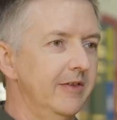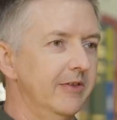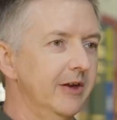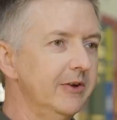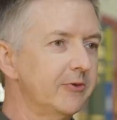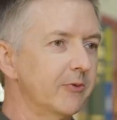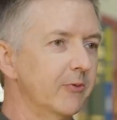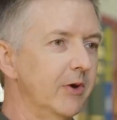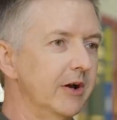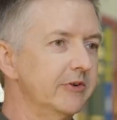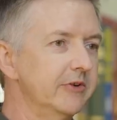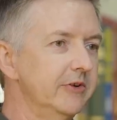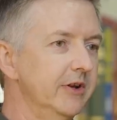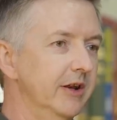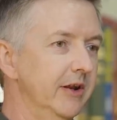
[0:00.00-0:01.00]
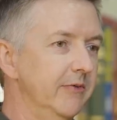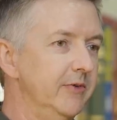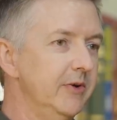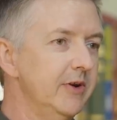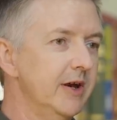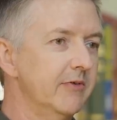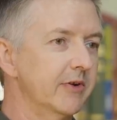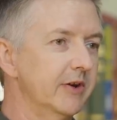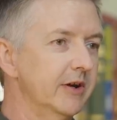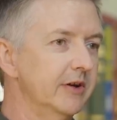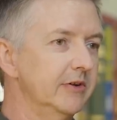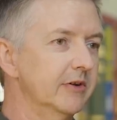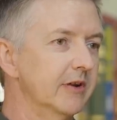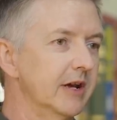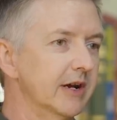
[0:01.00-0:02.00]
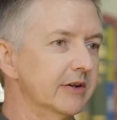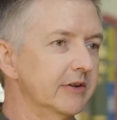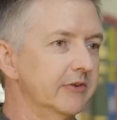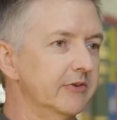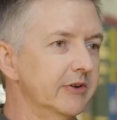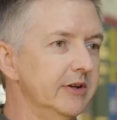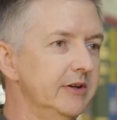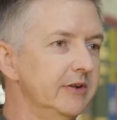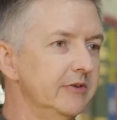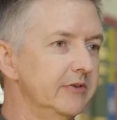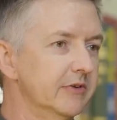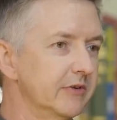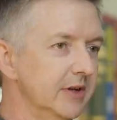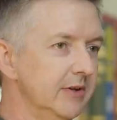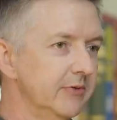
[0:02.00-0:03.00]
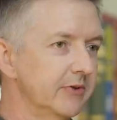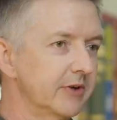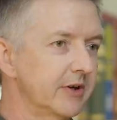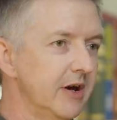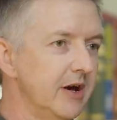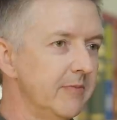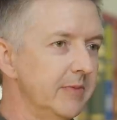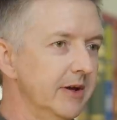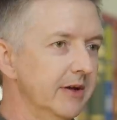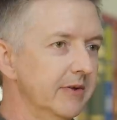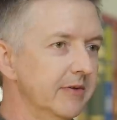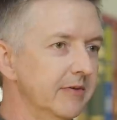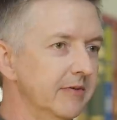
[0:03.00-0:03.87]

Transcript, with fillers: Thanks for watching and if you have a gun you'd like to see, just leave us a comment.